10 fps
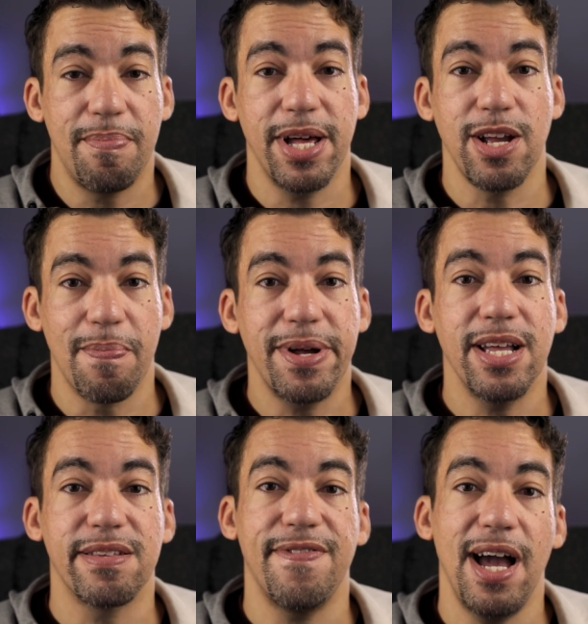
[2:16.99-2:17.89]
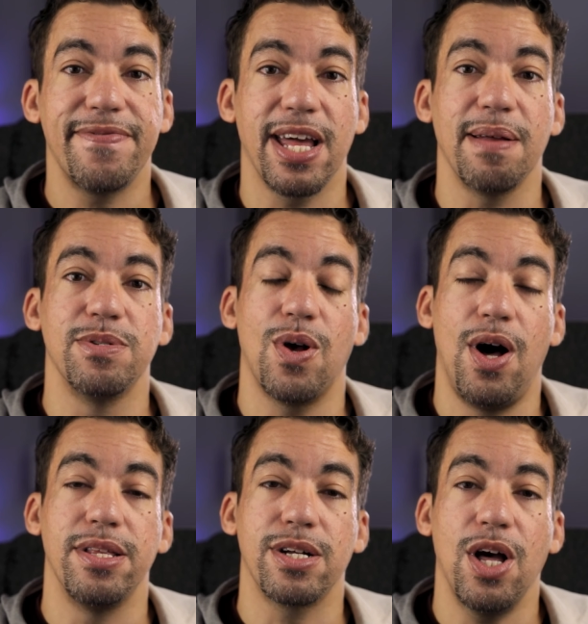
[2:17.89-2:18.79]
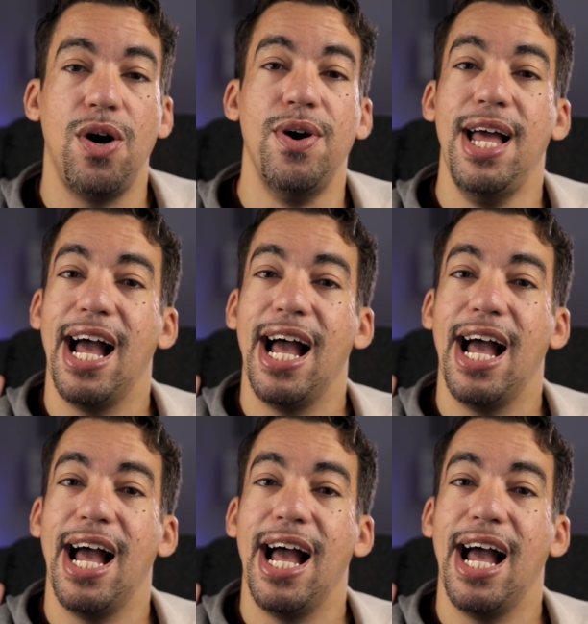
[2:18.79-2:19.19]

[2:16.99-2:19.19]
to play your PS5 games on the go